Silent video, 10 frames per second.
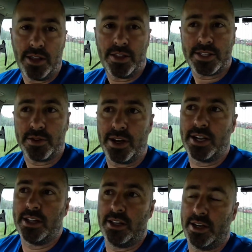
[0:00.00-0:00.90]
the
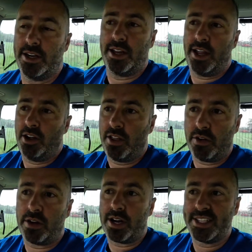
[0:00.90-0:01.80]
soil and all the
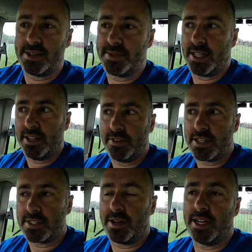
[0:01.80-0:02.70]
organisms that live in the
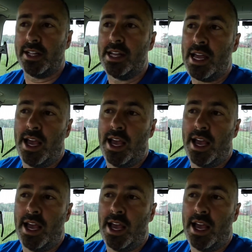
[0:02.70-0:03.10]
soil,